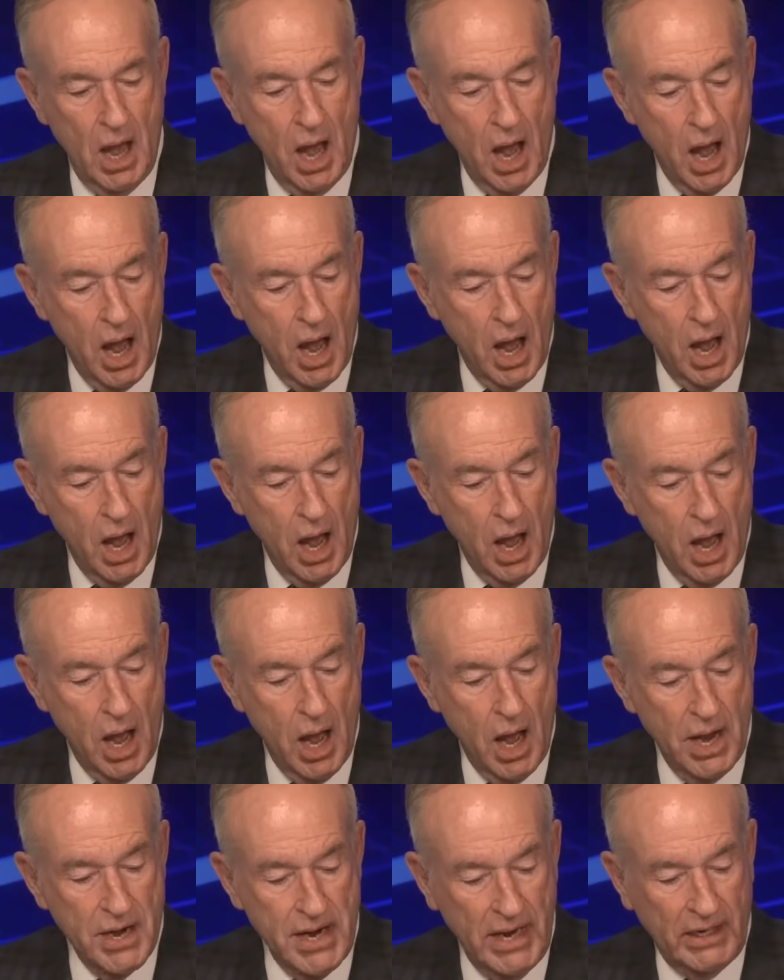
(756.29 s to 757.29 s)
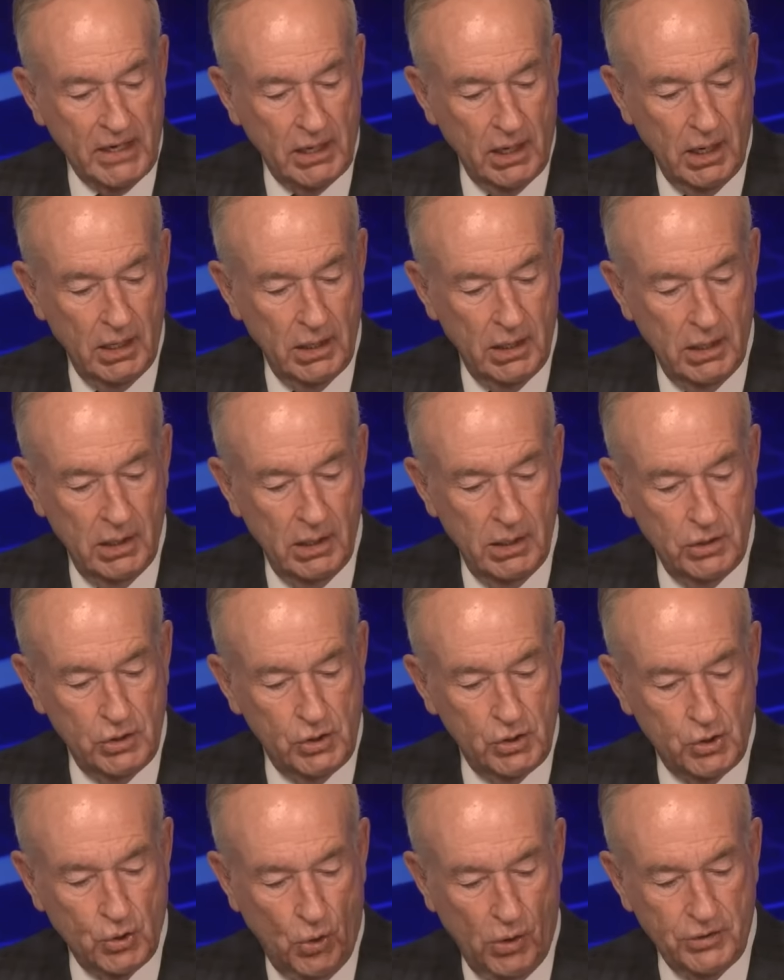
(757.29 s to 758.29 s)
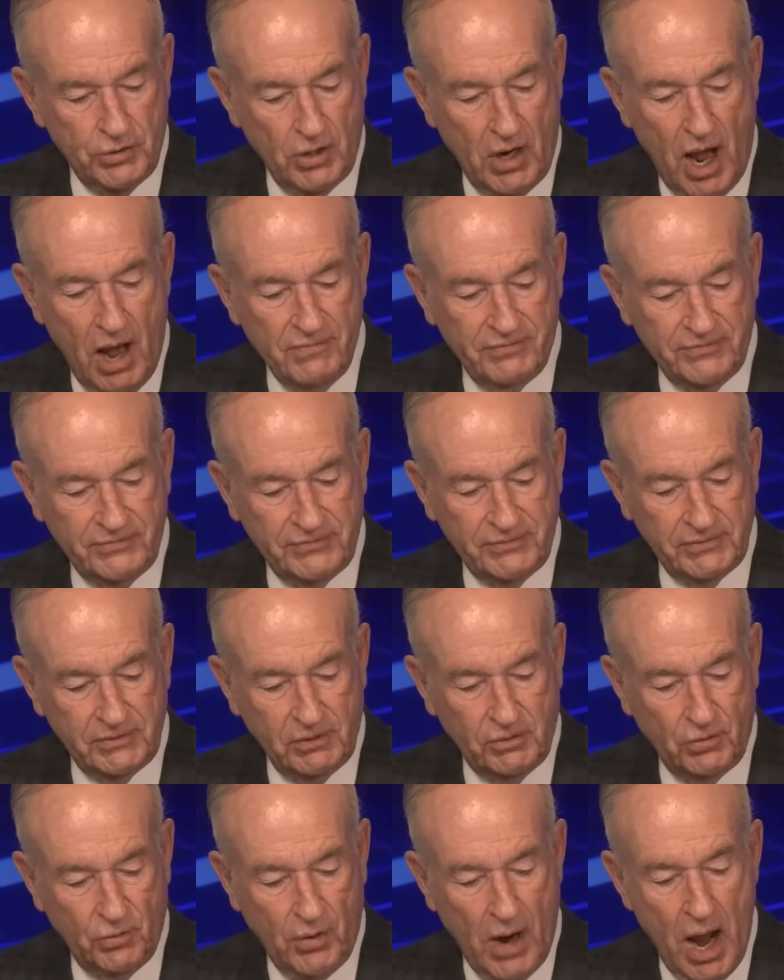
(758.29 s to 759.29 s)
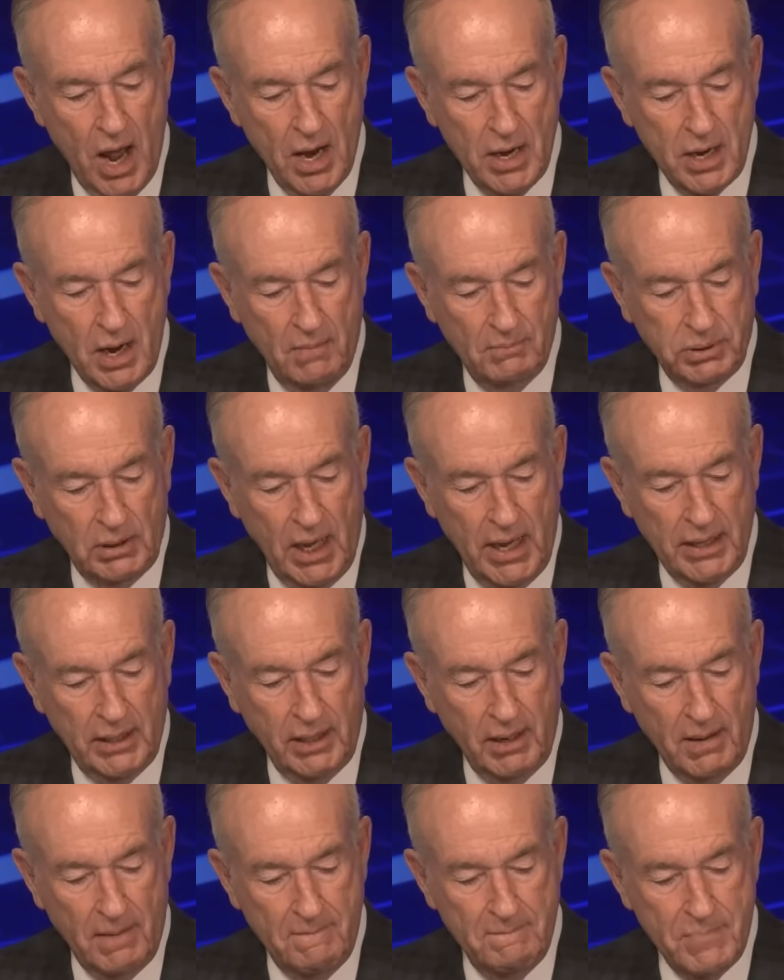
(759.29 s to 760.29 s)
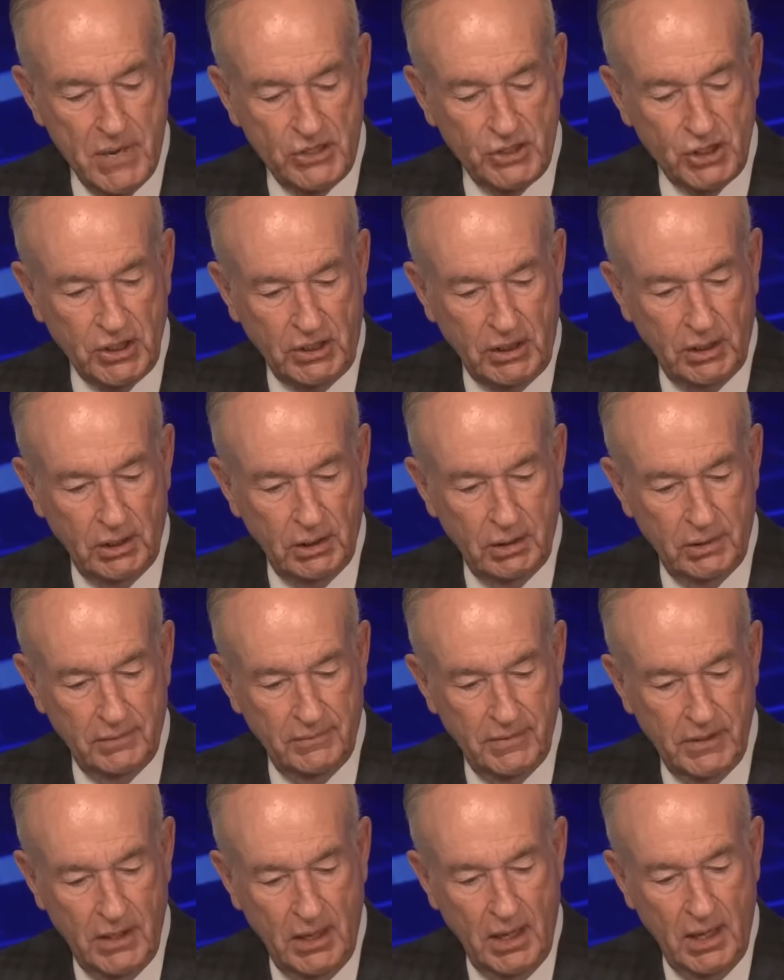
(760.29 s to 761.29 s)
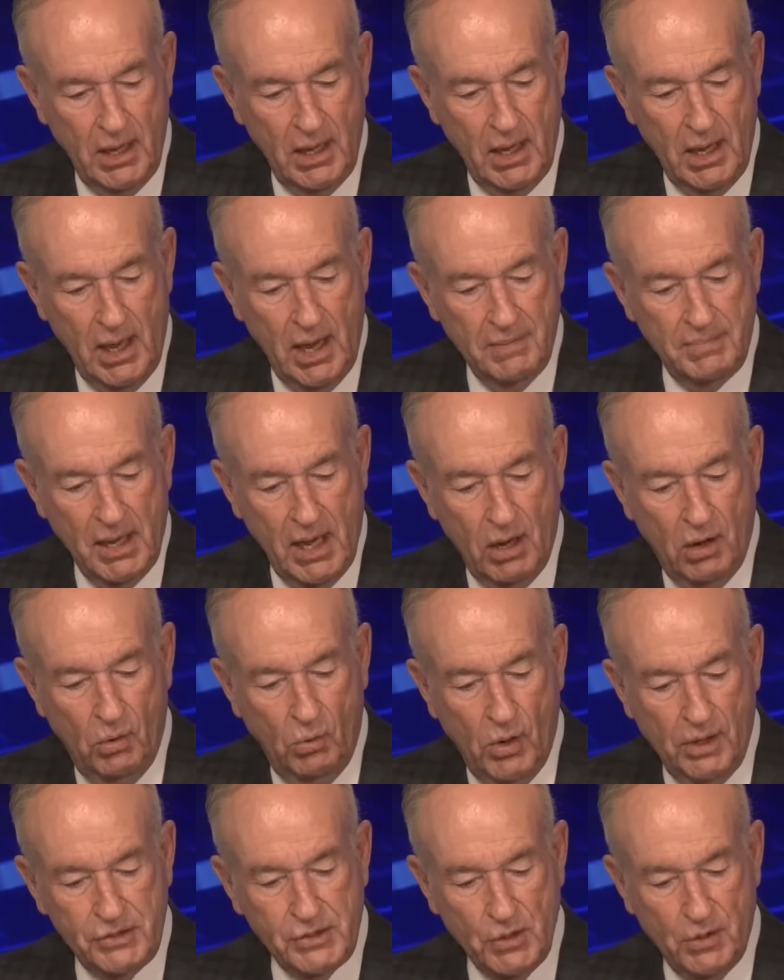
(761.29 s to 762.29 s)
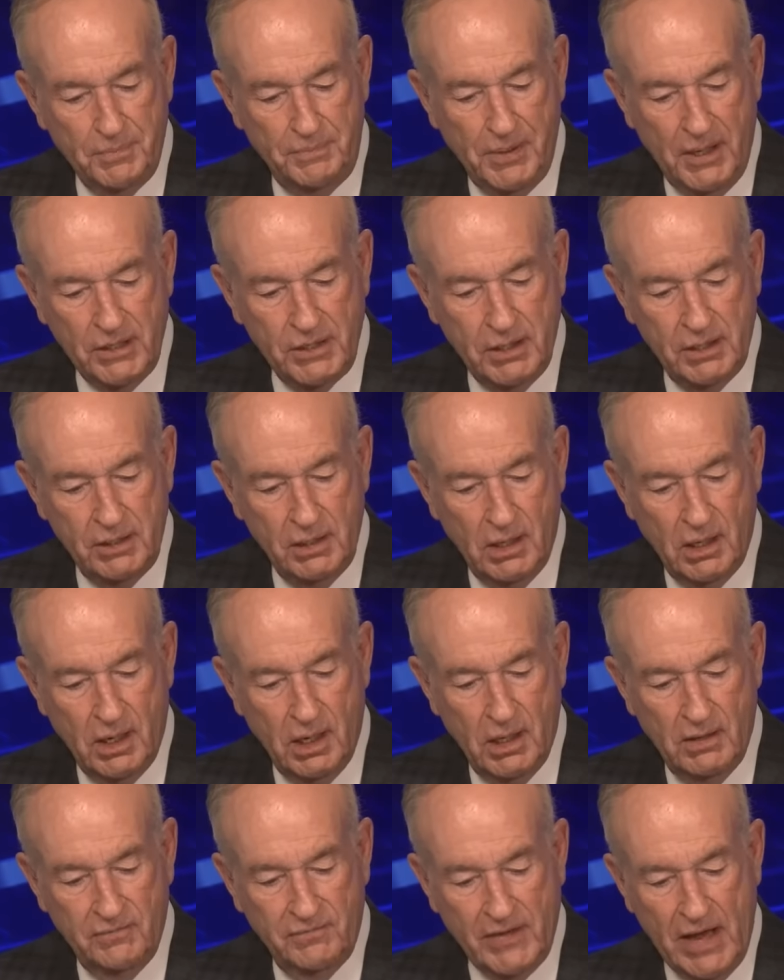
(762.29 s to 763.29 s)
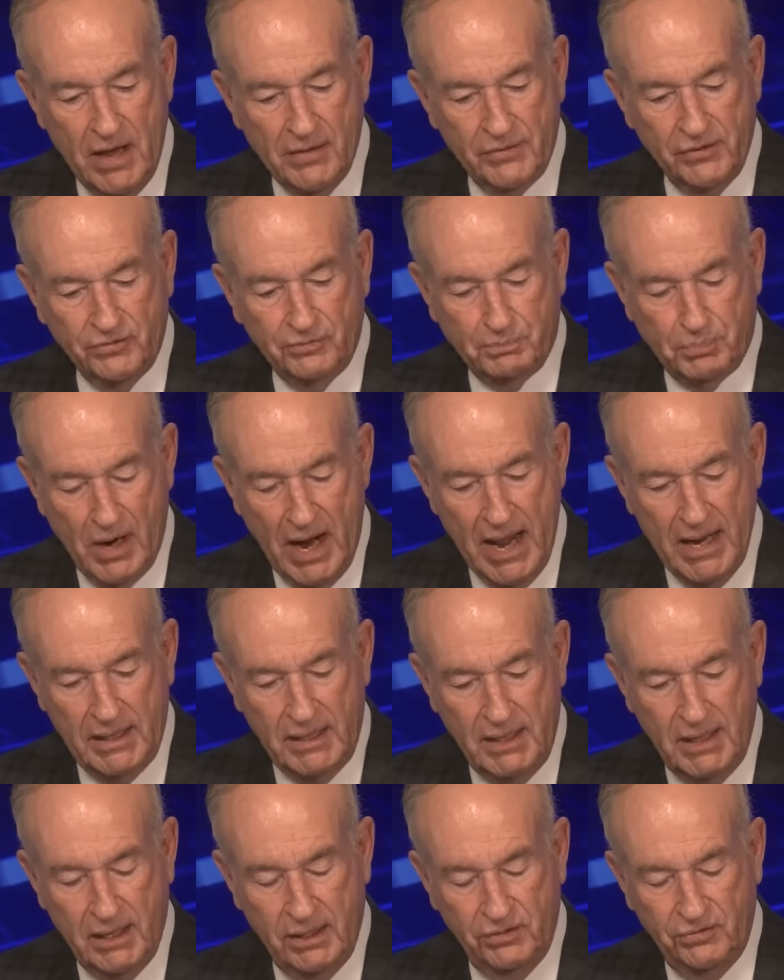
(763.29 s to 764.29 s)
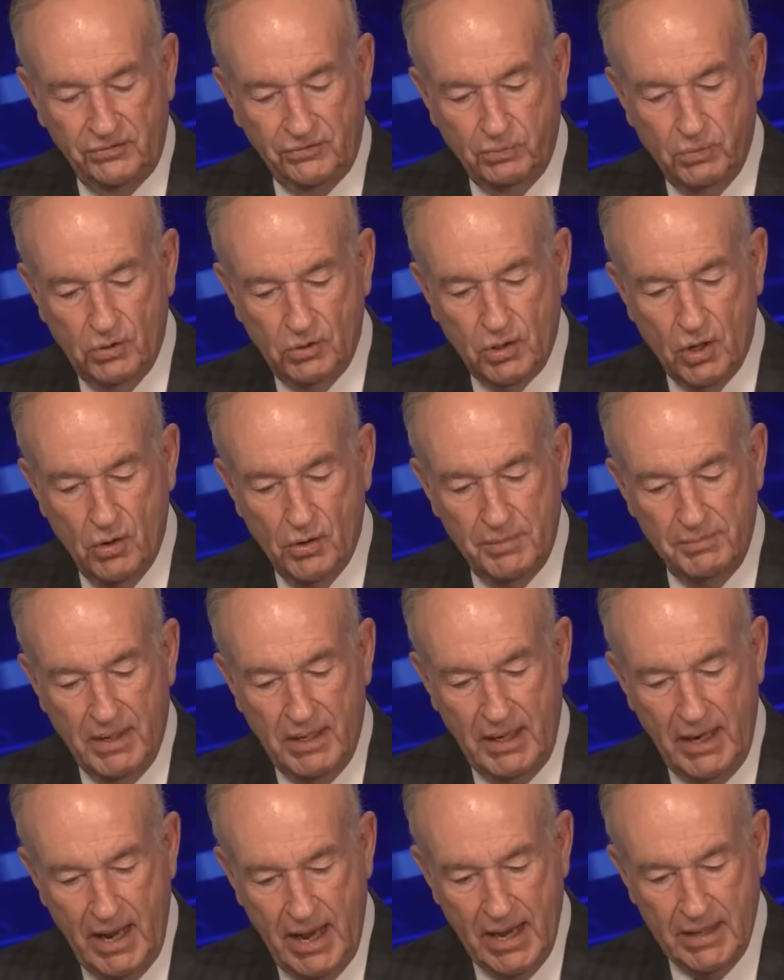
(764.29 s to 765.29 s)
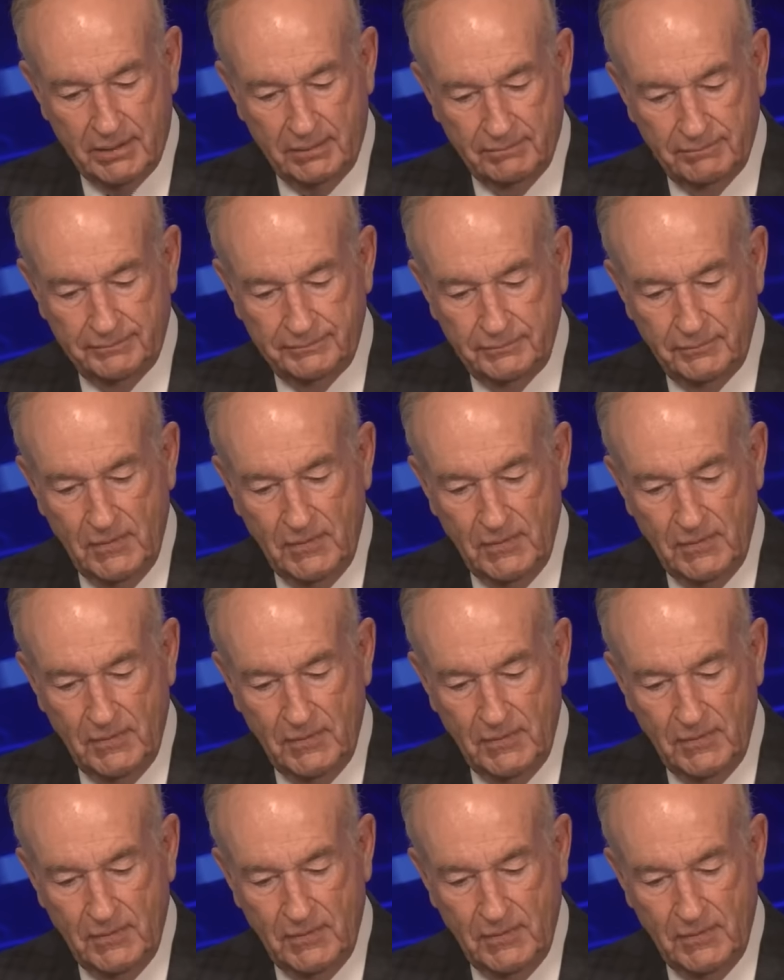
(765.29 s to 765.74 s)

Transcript: Uh, Nick Georgioff, Grand Blanc, Michigan. Hey, Bill, what's your opinion of how this Bragg case will go in Manhattan?